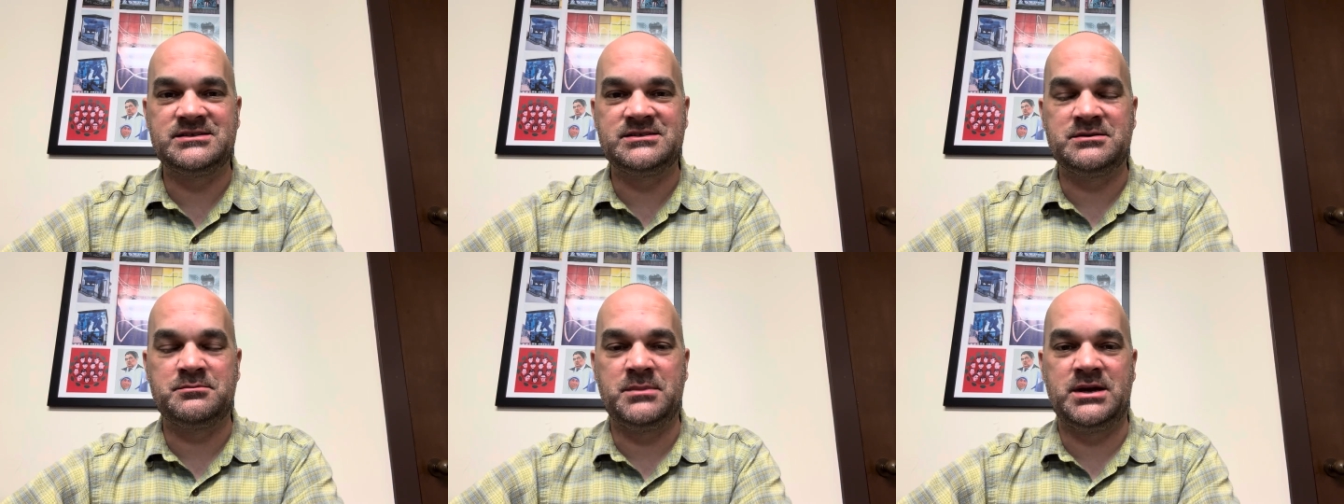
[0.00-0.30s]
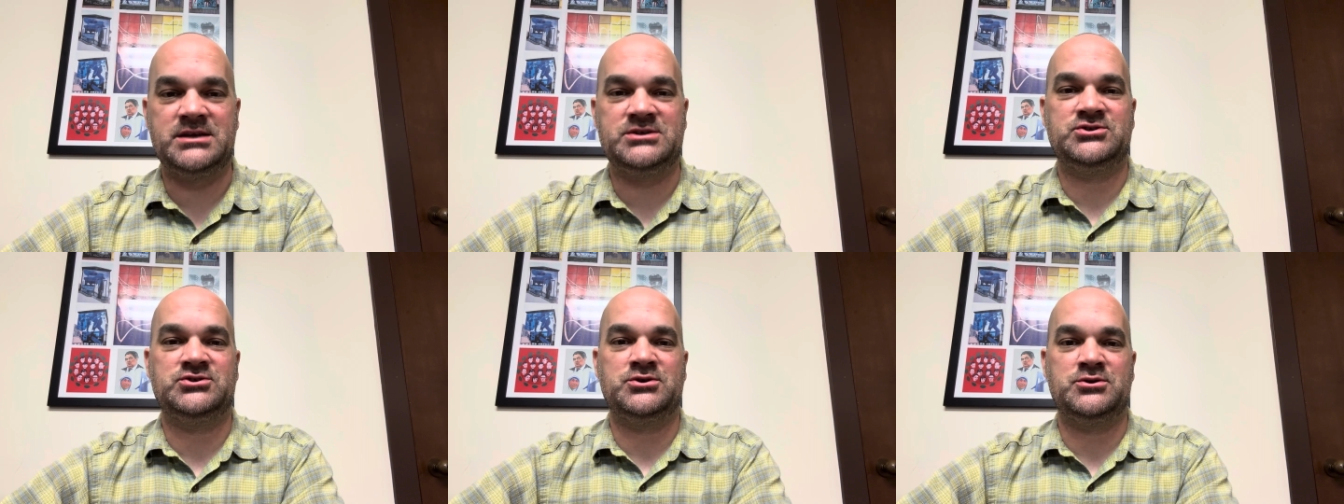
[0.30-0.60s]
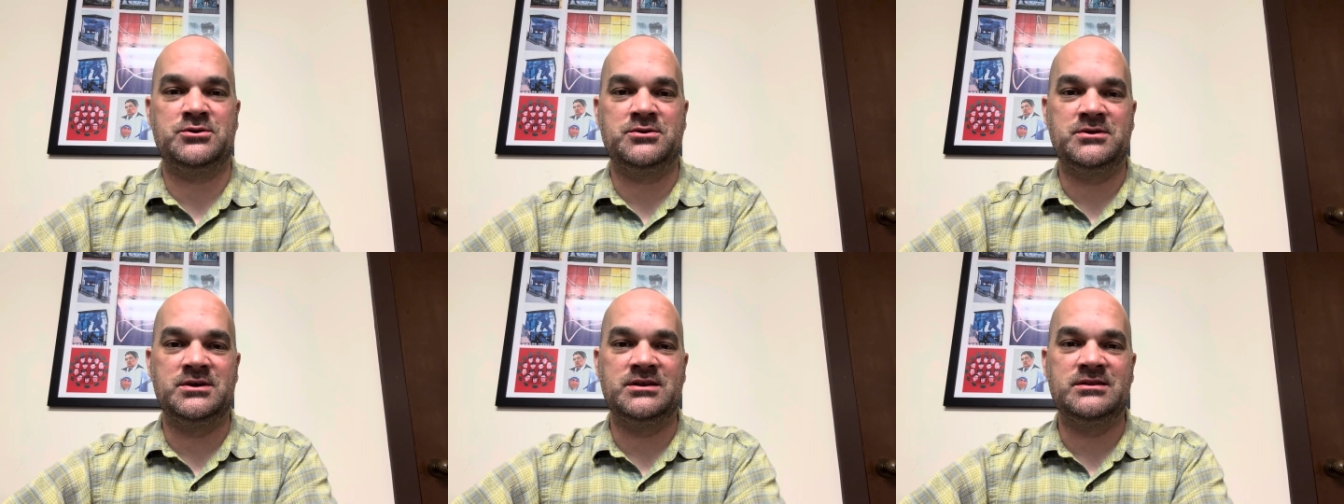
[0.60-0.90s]
to make
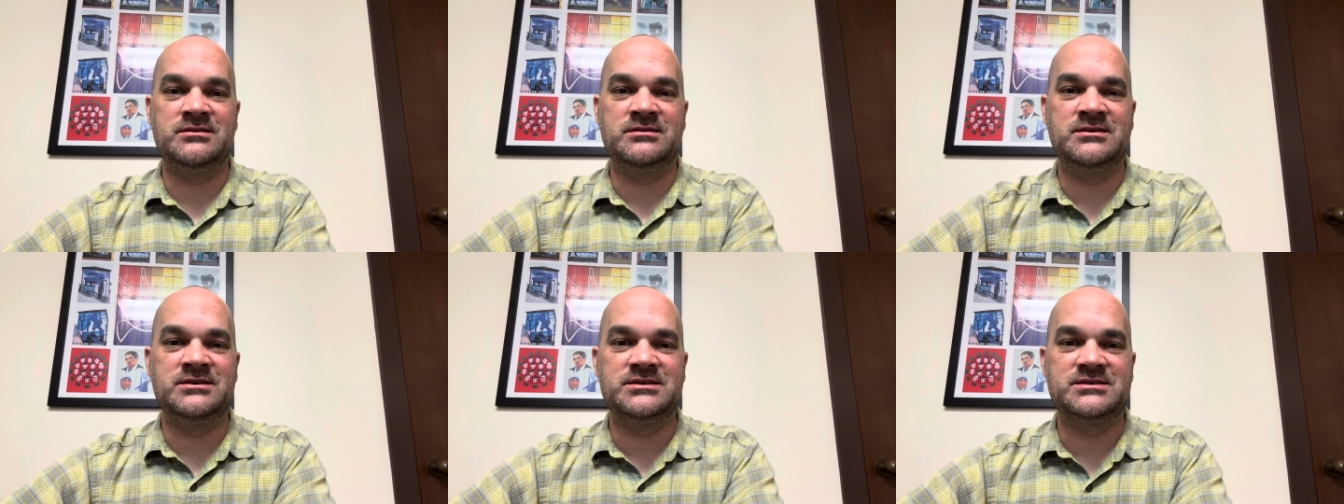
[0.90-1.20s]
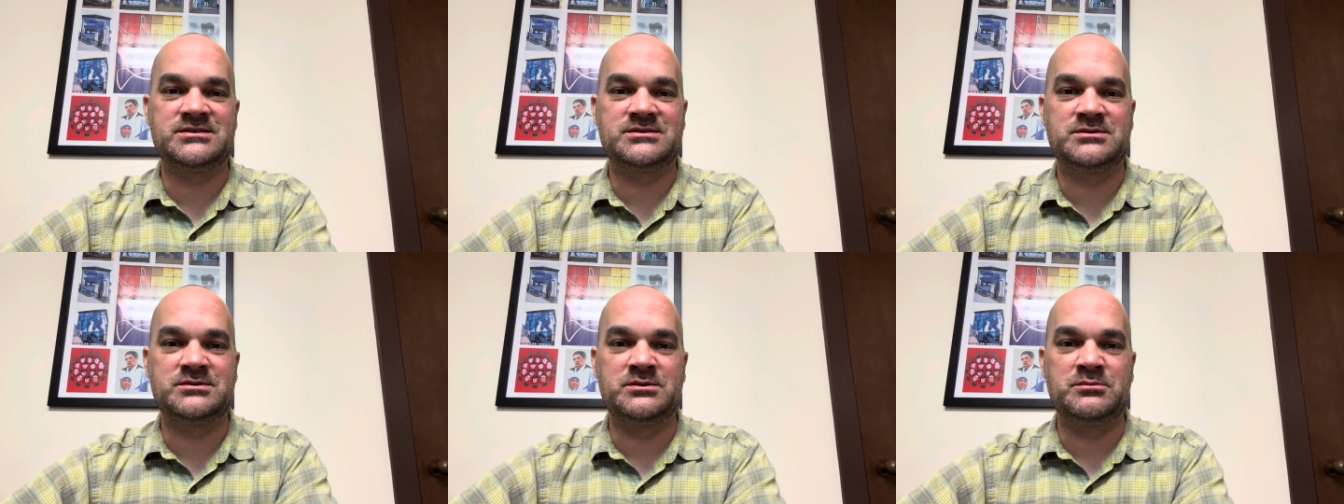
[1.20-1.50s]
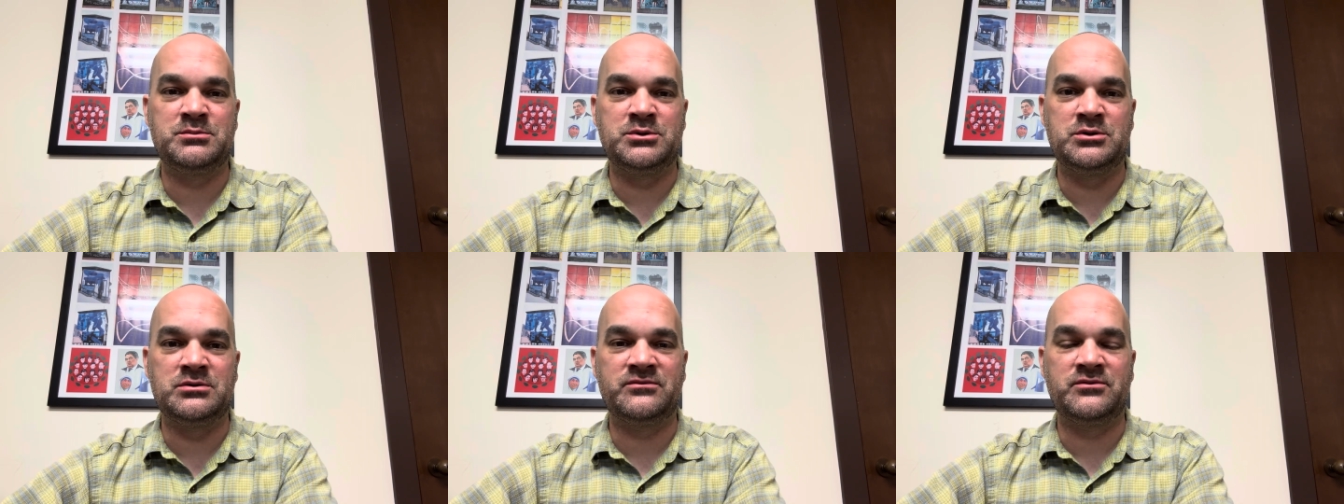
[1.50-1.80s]
sure that this
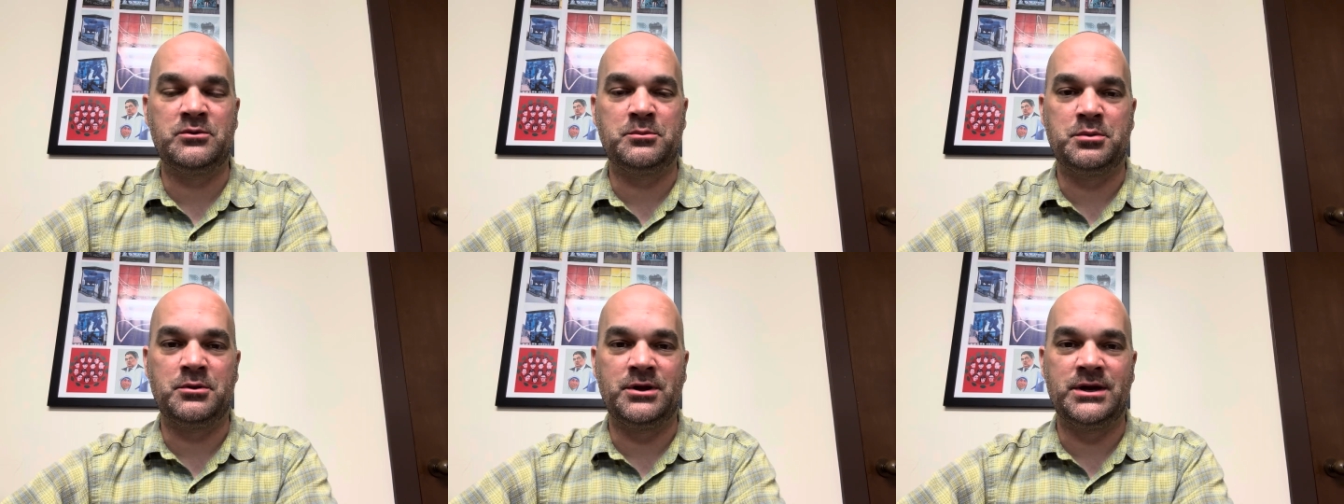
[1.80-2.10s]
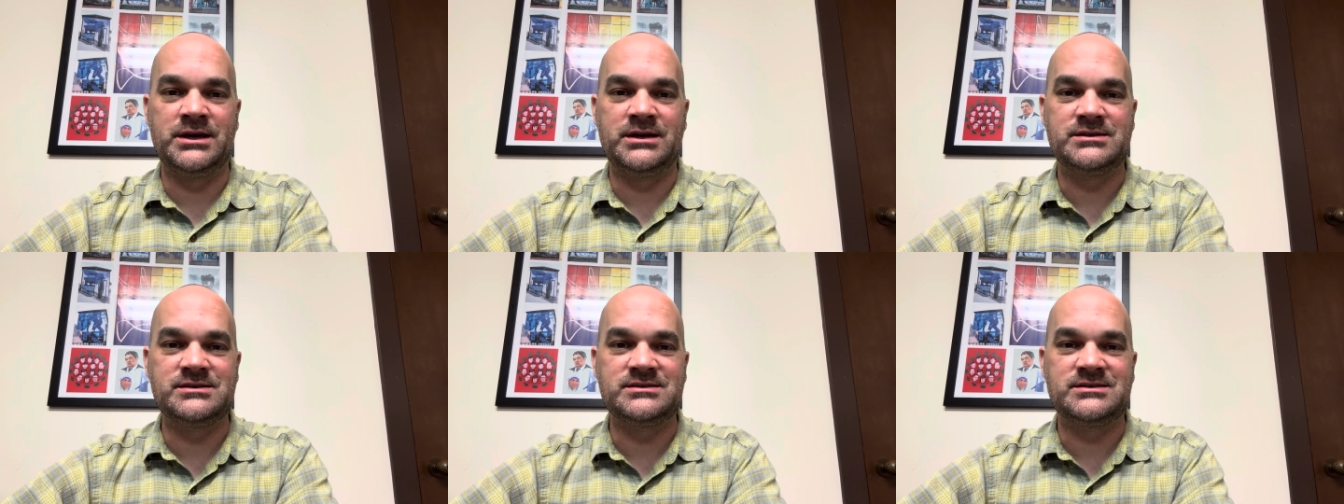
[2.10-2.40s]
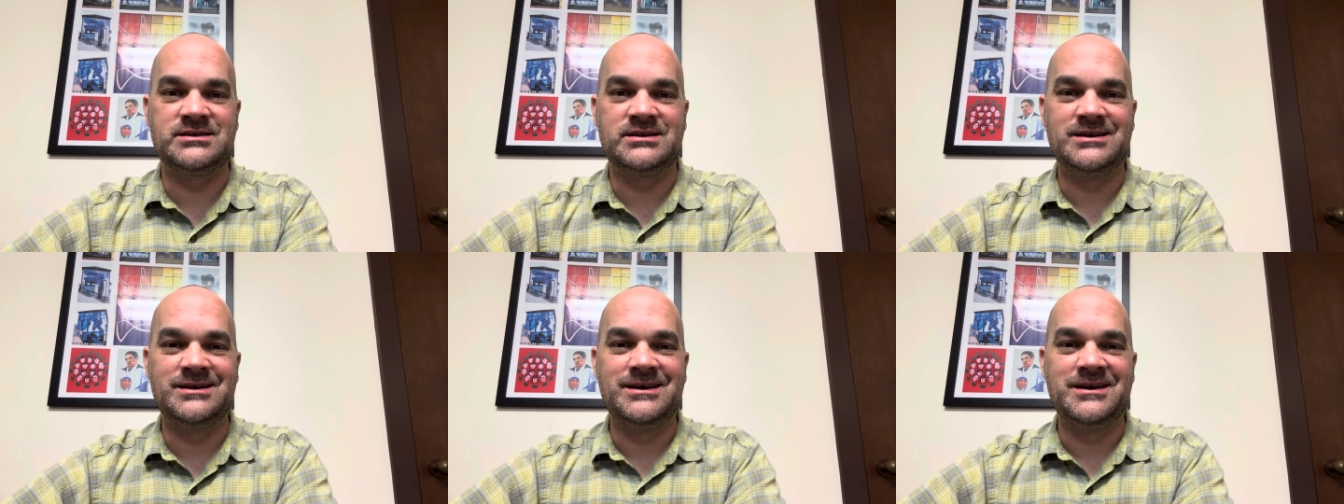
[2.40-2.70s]
beautiful
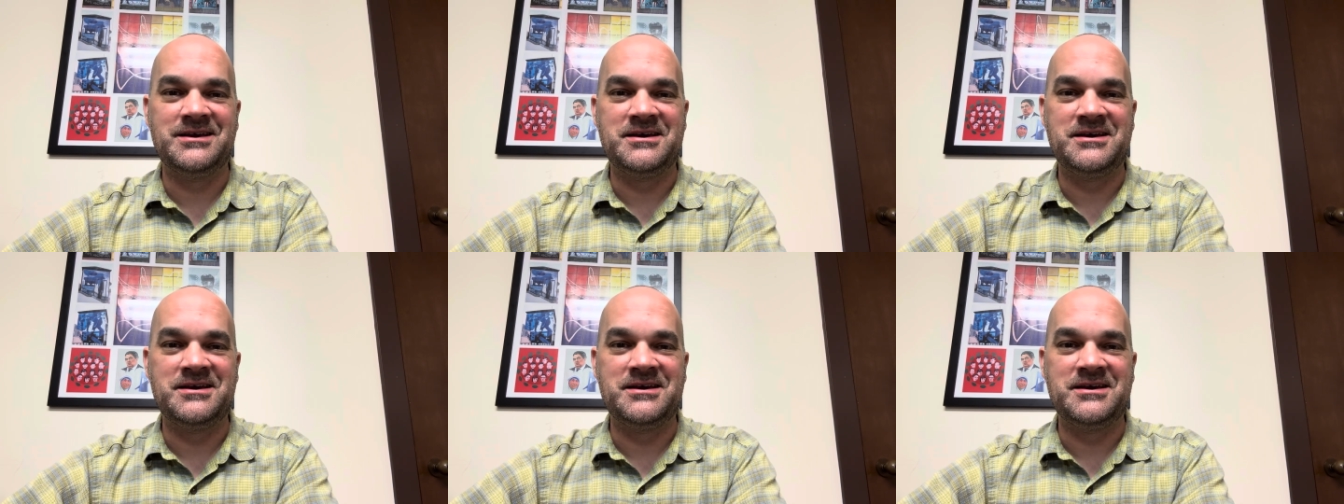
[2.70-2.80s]
place